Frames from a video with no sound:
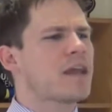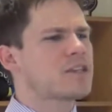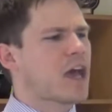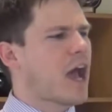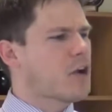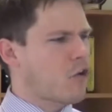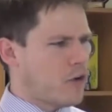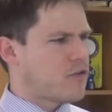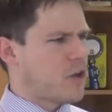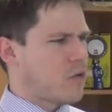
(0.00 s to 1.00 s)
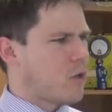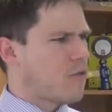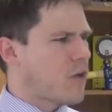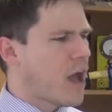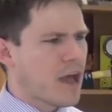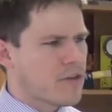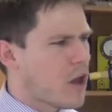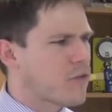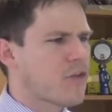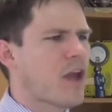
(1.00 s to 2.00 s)
anti-Christian. We've got
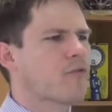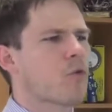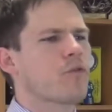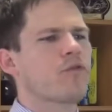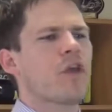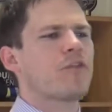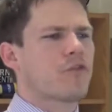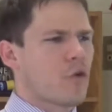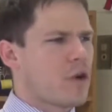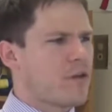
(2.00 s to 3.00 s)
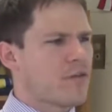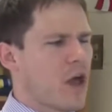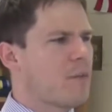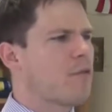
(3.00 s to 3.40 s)
several centuries